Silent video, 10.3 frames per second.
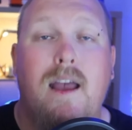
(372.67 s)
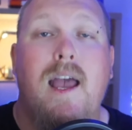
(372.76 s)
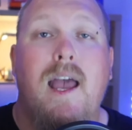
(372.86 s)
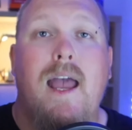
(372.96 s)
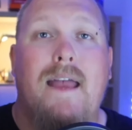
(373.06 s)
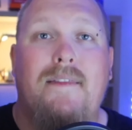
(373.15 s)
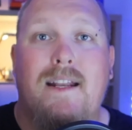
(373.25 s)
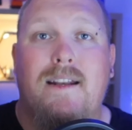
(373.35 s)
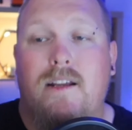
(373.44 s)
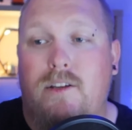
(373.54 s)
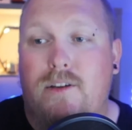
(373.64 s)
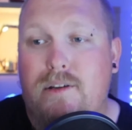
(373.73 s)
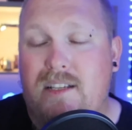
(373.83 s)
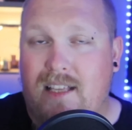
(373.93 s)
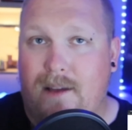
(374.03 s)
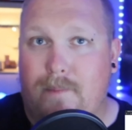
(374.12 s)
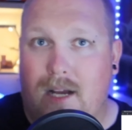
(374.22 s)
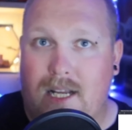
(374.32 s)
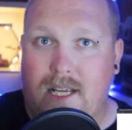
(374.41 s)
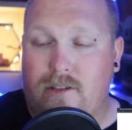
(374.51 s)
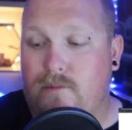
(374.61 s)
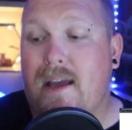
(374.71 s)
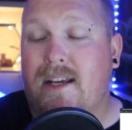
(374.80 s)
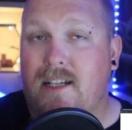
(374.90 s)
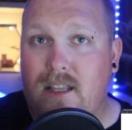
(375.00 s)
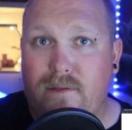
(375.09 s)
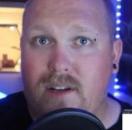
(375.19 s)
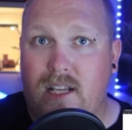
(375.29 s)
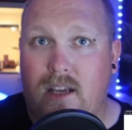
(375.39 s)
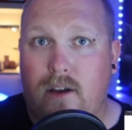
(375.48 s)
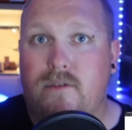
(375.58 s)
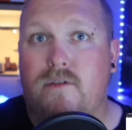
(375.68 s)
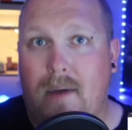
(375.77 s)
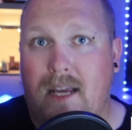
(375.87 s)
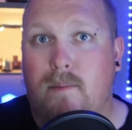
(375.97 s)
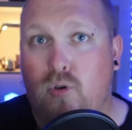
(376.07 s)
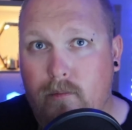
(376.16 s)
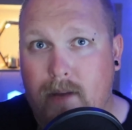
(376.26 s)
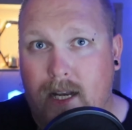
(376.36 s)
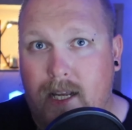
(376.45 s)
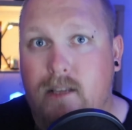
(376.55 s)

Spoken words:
and then using that money to make another video, to make more money,